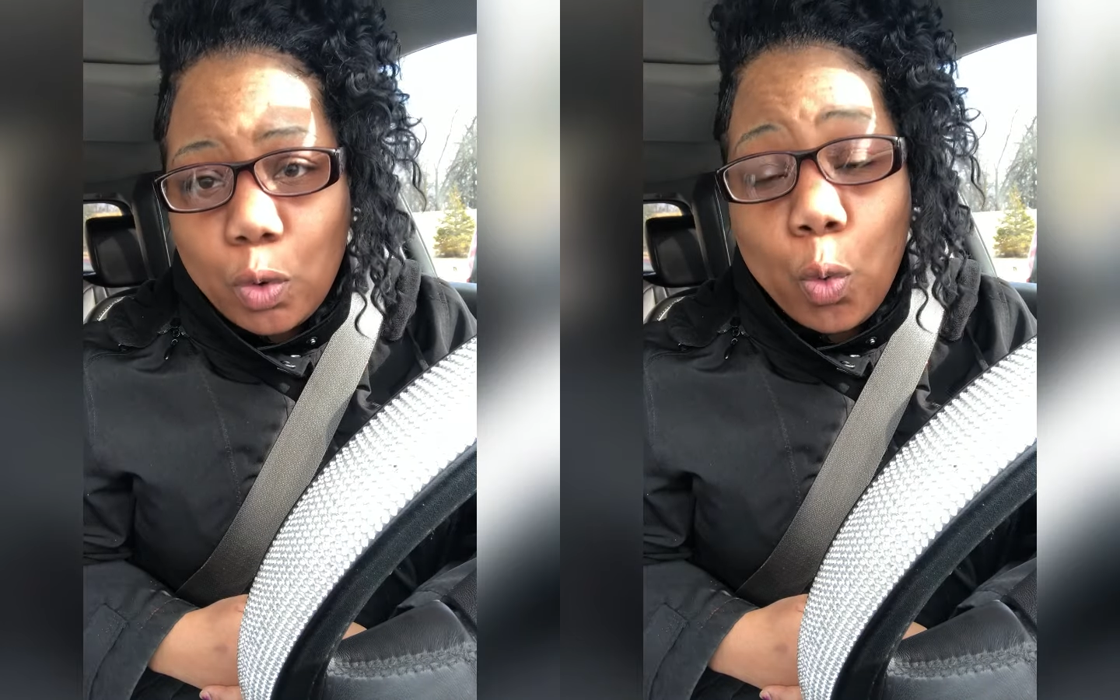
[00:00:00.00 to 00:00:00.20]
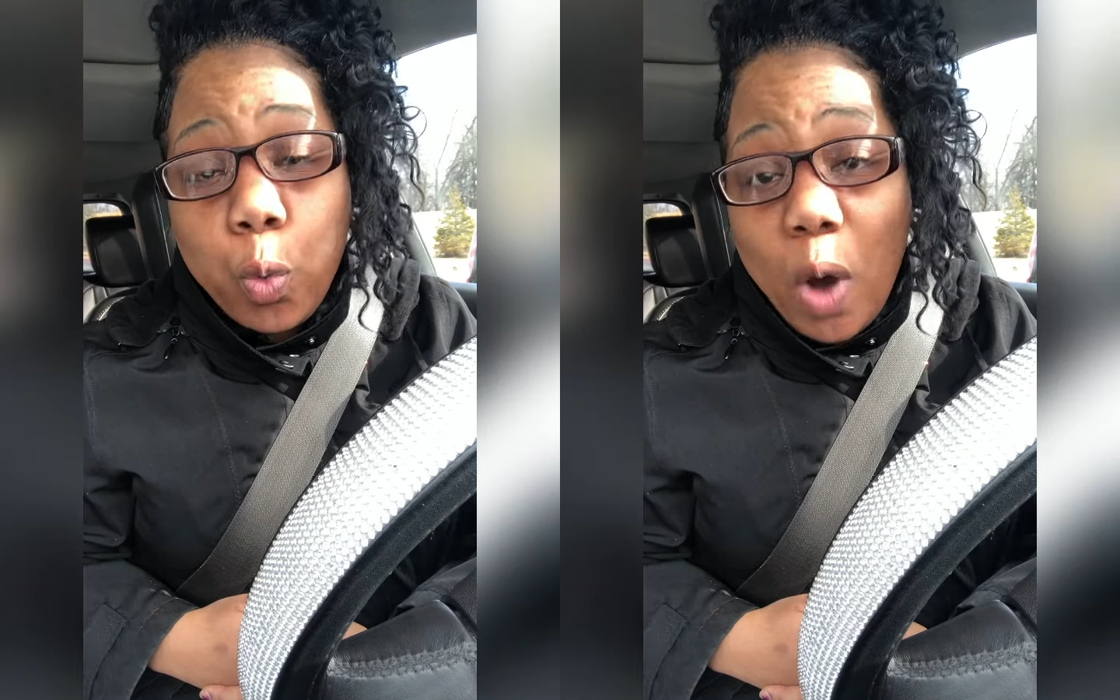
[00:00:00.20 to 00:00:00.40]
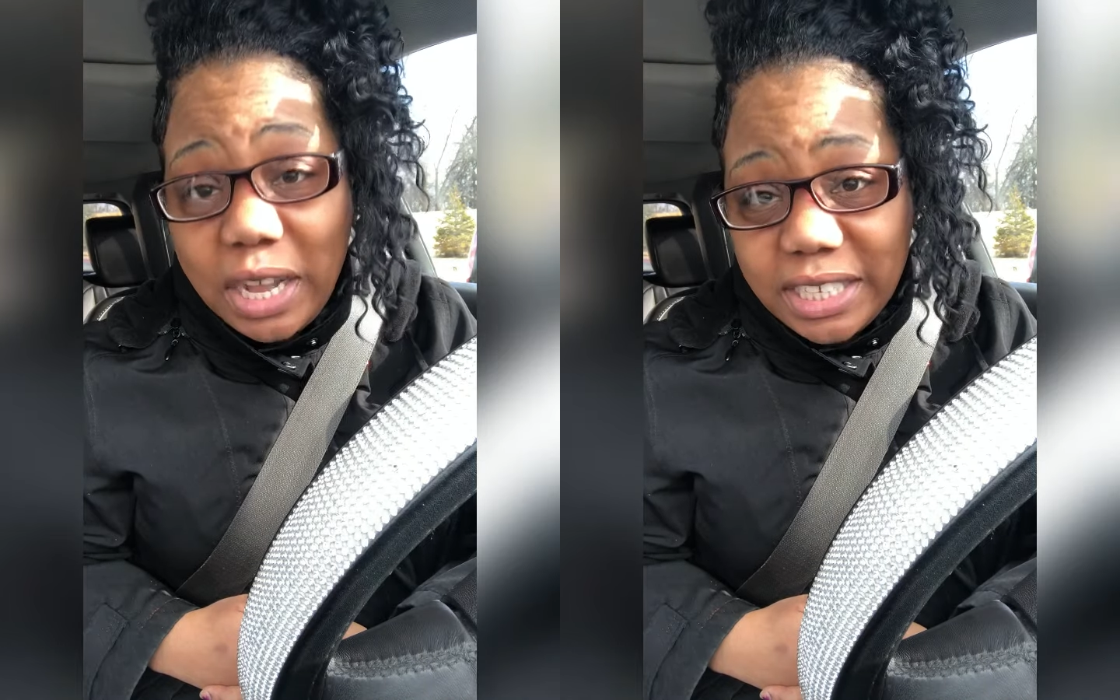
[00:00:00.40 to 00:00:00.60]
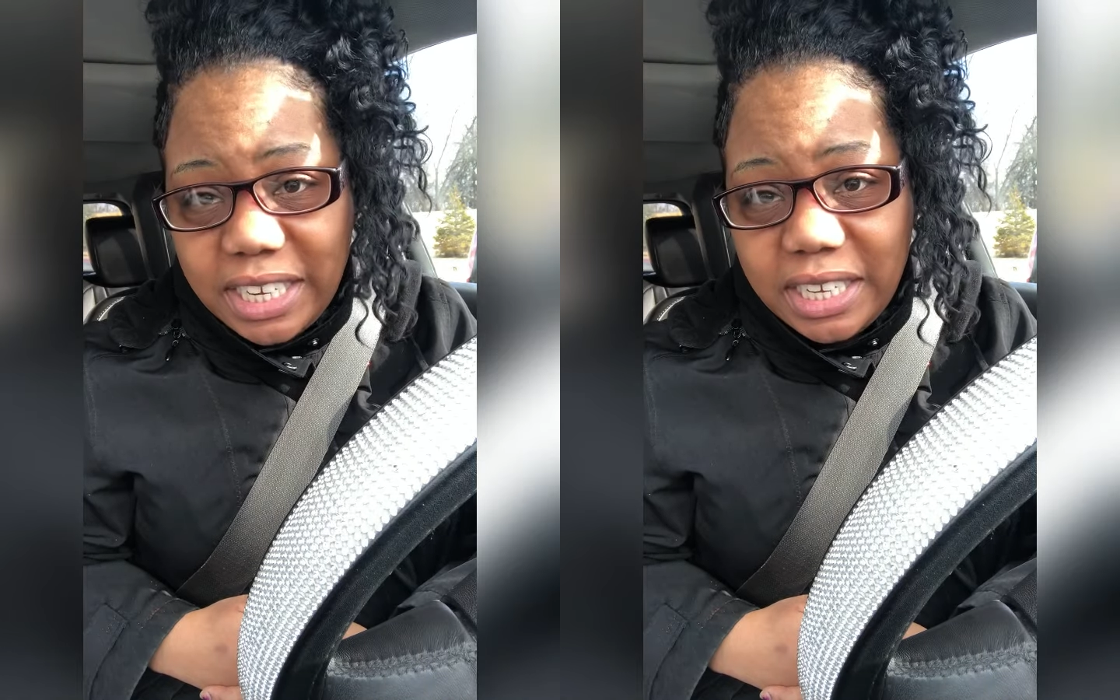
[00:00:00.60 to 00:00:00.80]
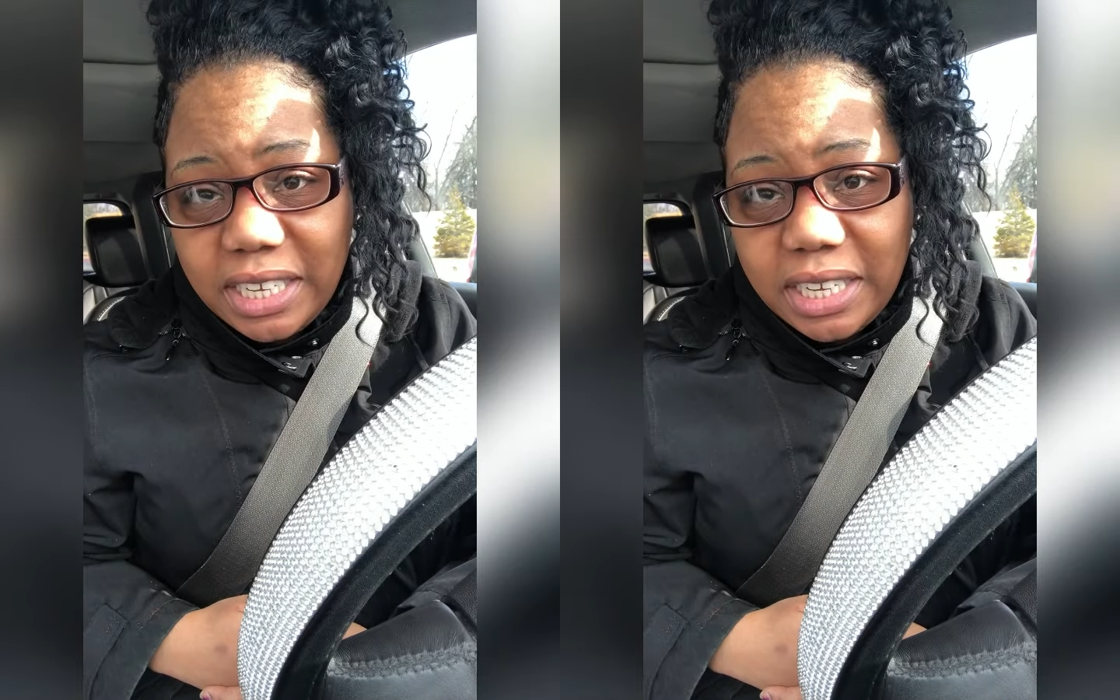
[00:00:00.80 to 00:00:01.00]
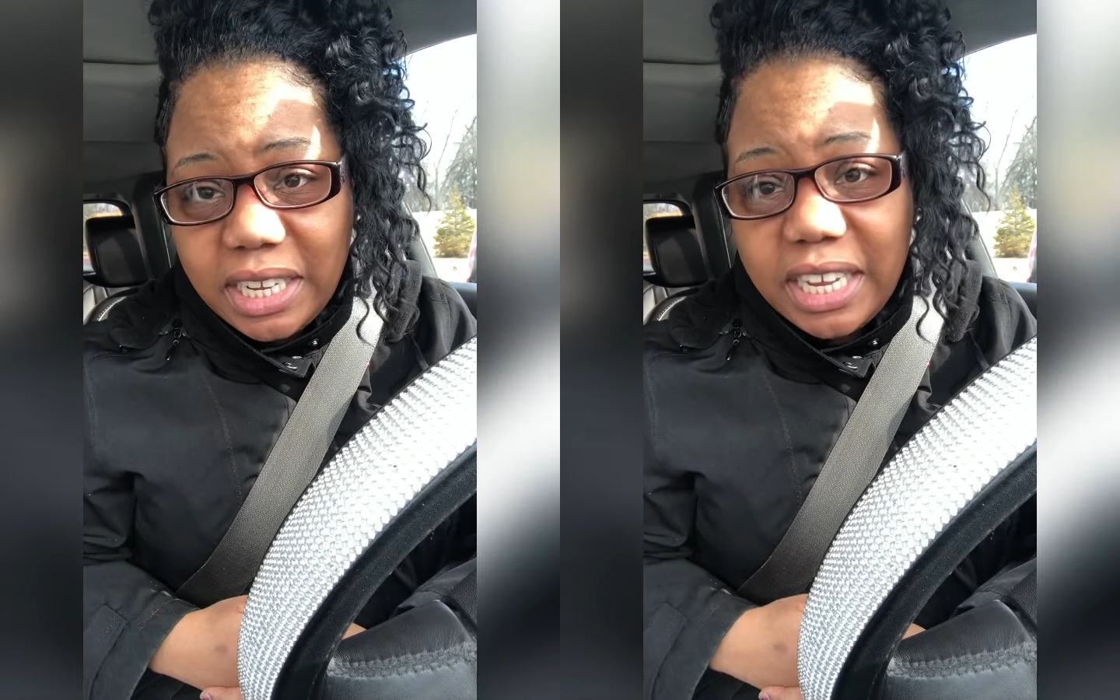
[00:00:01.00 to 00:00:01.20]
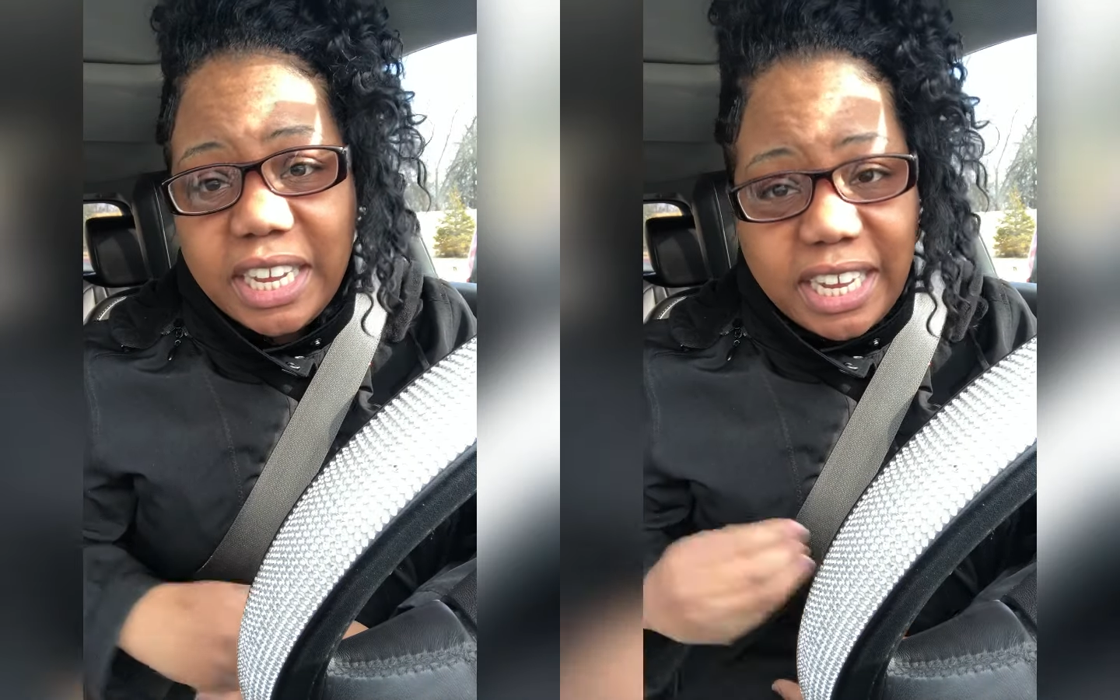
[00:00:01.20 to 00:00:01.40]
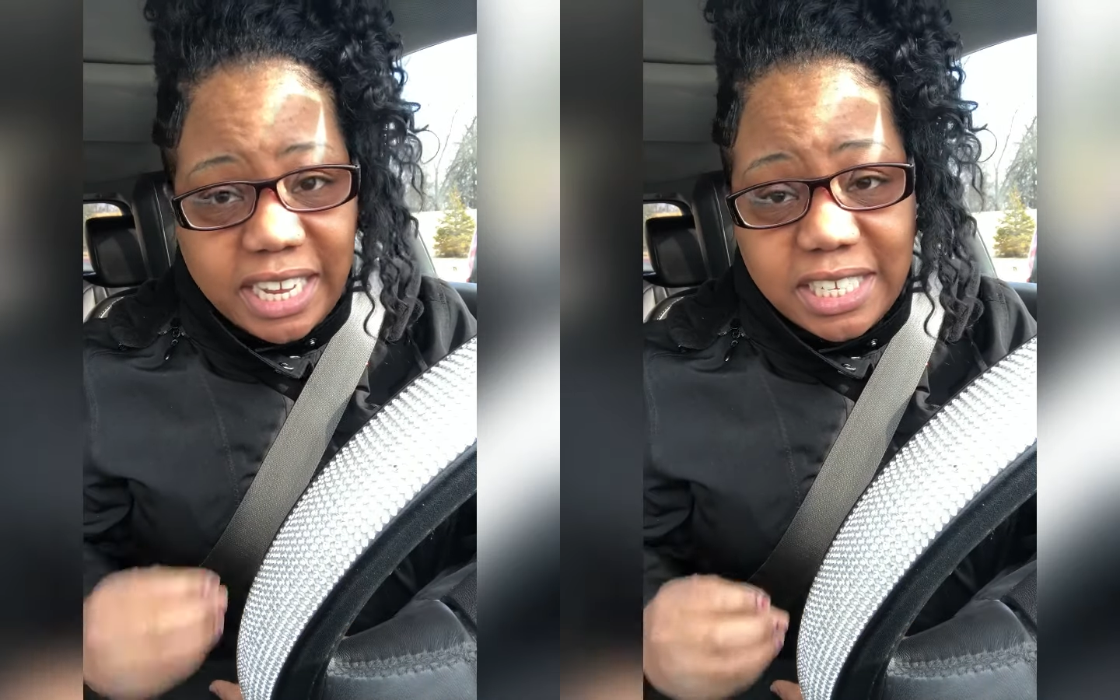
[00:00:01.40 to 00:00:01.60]
quality
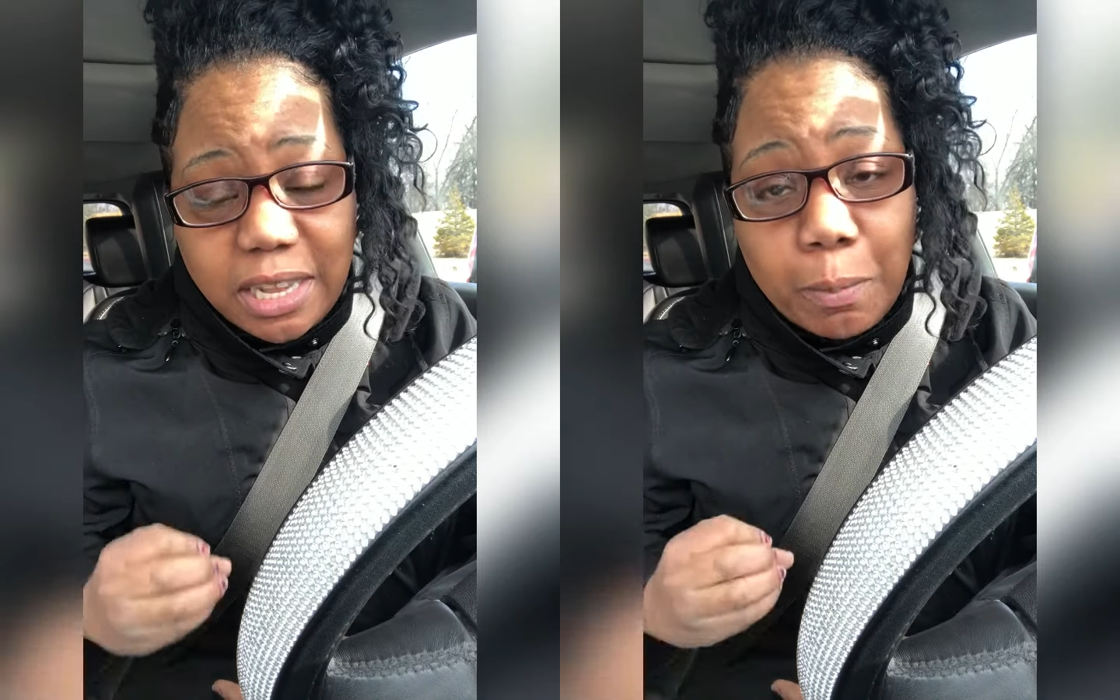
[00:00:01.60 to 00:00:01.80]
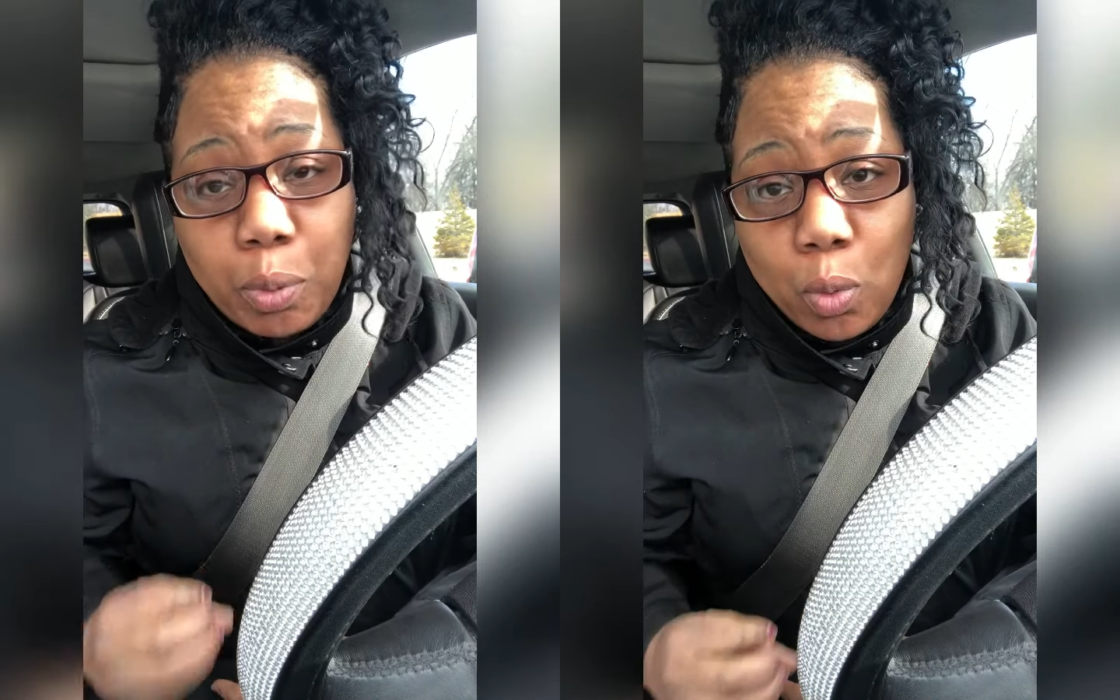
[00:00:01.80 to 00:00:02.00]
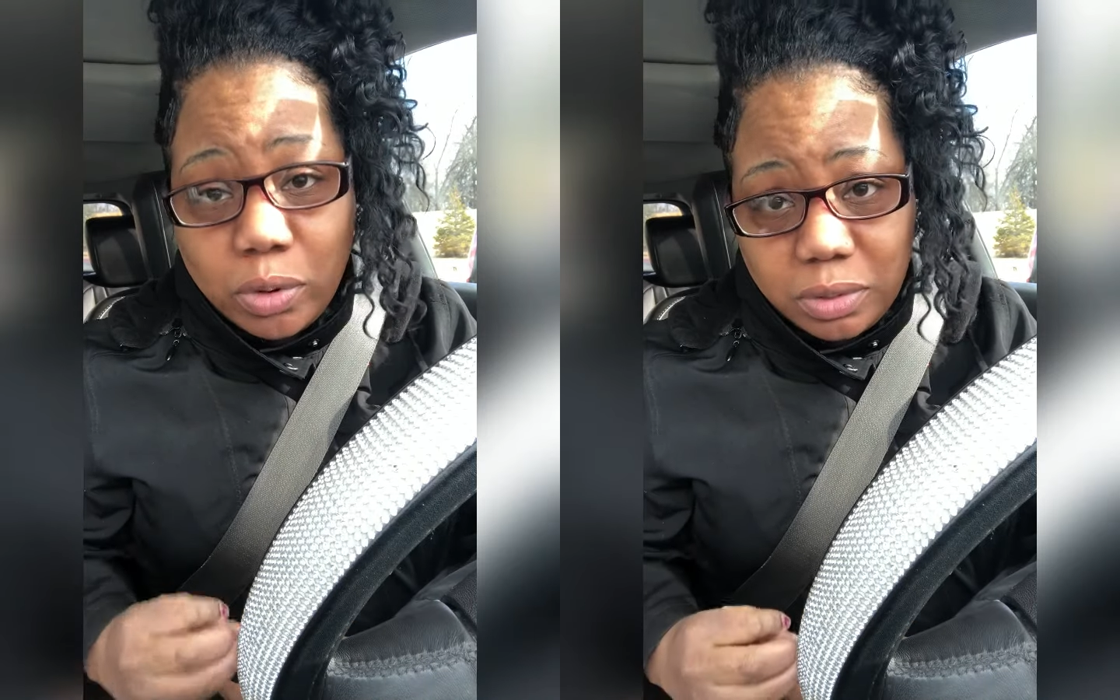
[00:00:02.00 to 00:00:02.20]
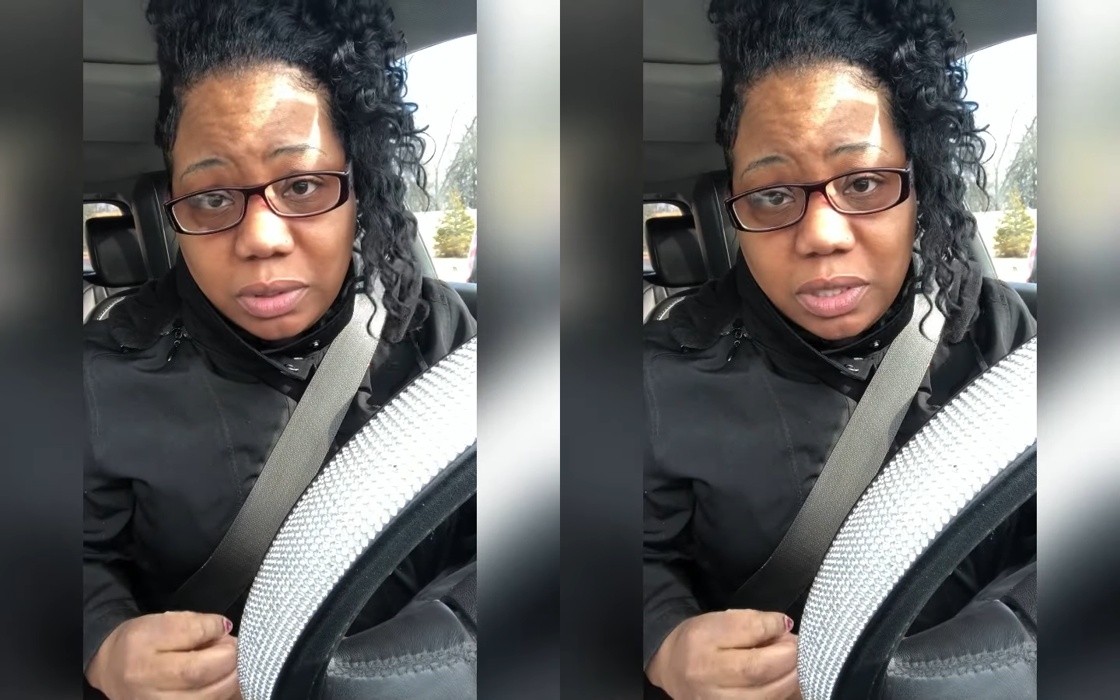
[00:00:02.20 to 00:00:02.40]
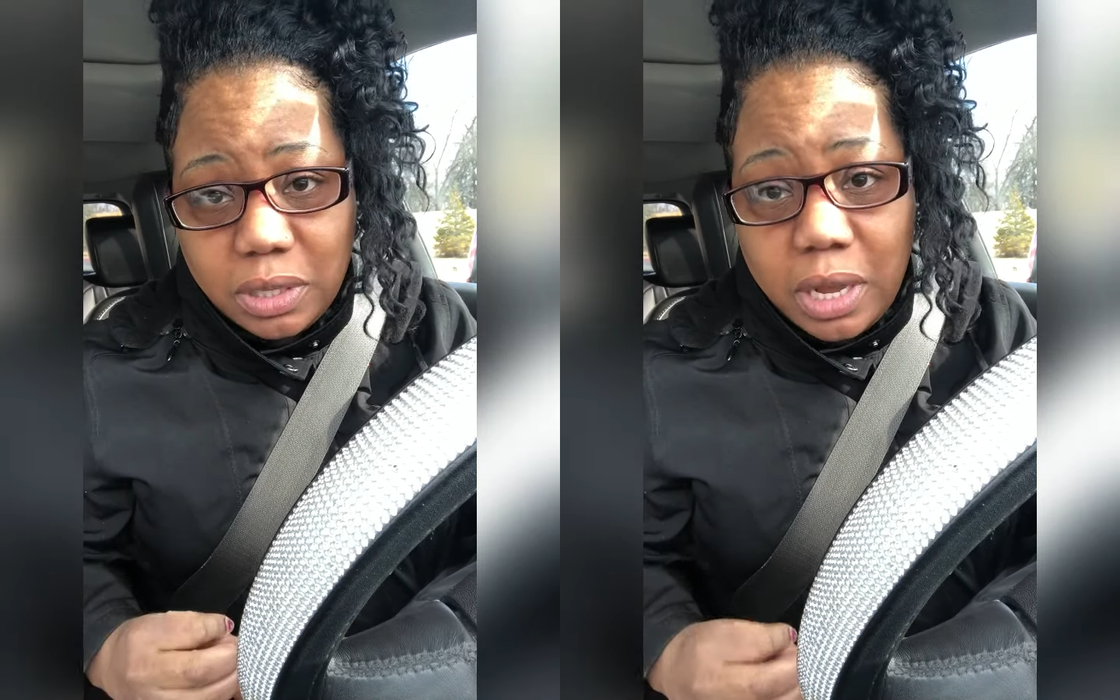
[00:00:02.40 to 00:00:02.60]
is important,